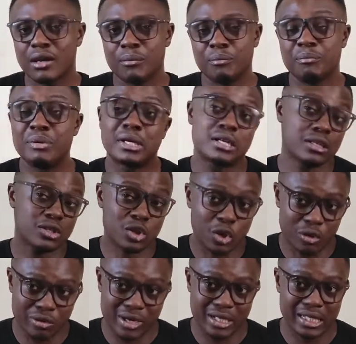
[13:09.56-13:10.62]
Because
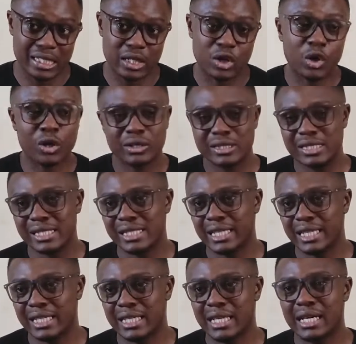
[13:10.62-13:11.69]
already all this
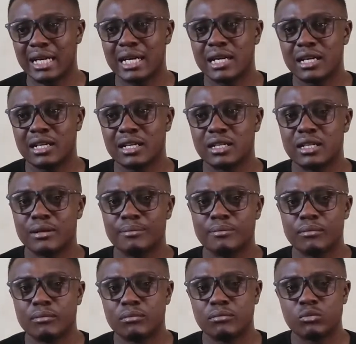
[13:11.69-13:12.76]
data
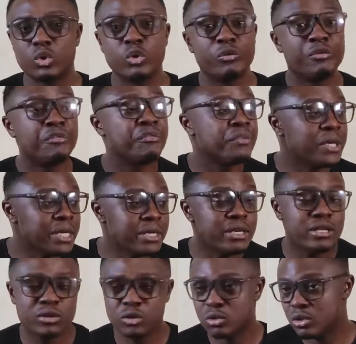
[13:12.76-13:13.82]
you feed
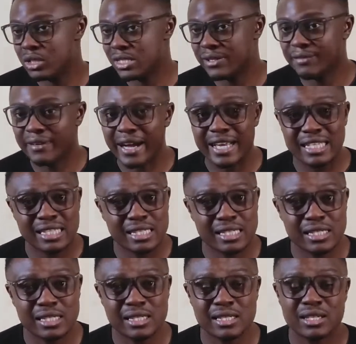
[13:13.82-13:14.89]
to these
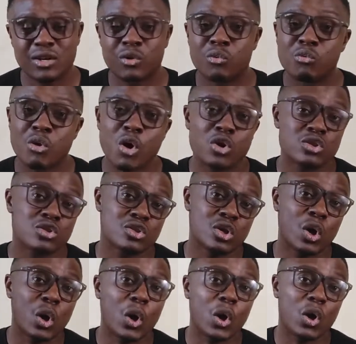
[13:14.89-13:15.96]
devices runs
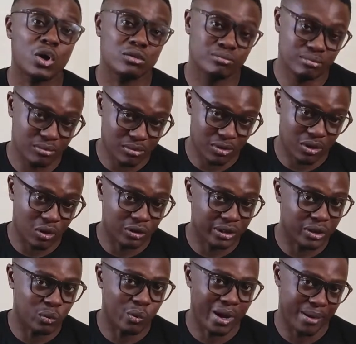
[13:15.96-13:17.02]
on the
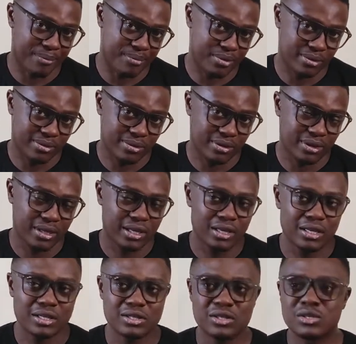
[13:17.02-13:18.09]
web.
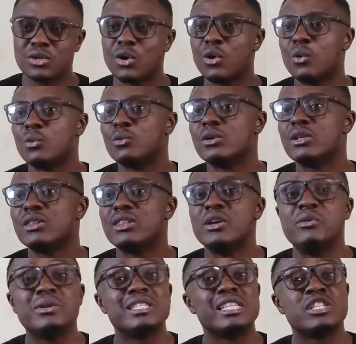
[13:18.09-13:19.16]
So there
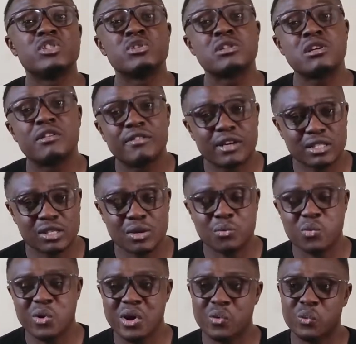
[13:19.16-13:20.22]
is a server
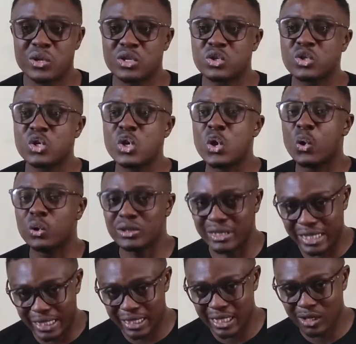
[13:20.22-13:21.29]
somewhere with your
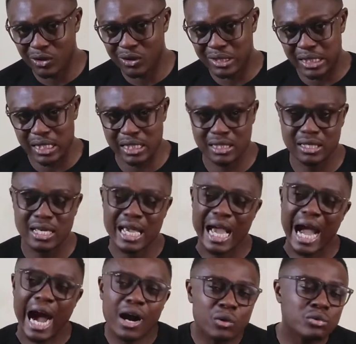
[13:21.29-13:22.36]
data on it.
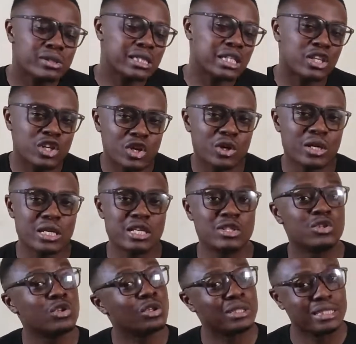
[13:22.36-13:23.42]
How secure is
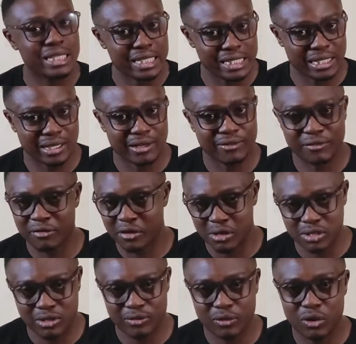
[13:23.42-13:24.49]
your data, first
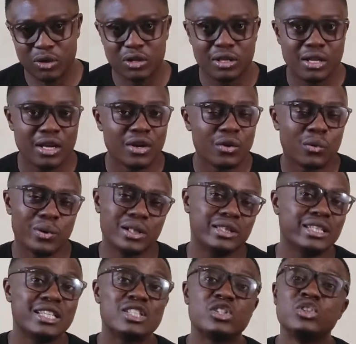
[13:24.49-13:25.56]
of all? Well,
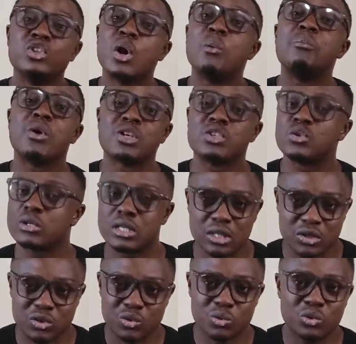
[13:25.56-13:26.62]
there's not much you can
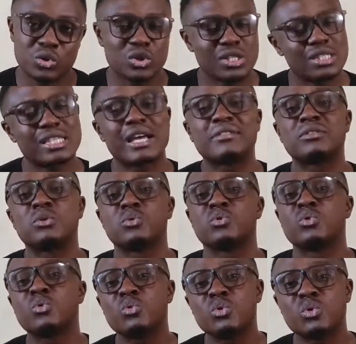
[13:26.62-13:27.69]
do. You just have to
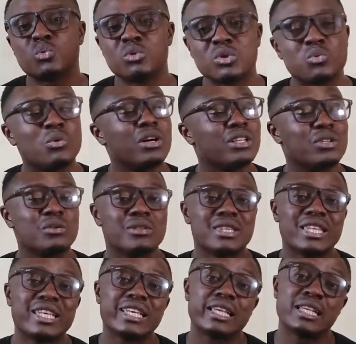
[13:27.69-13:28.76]
choose which one you
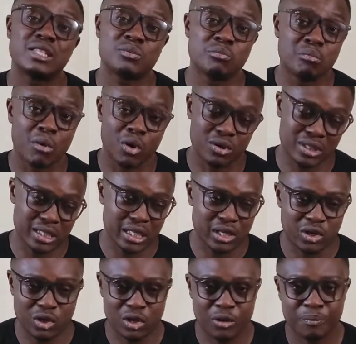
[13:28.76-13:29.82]
think is more
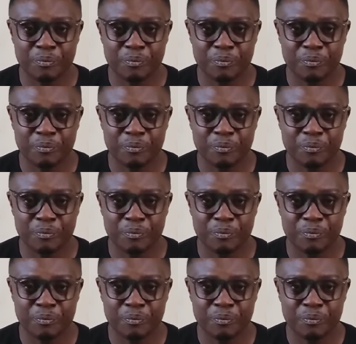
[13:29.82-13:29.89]
secure.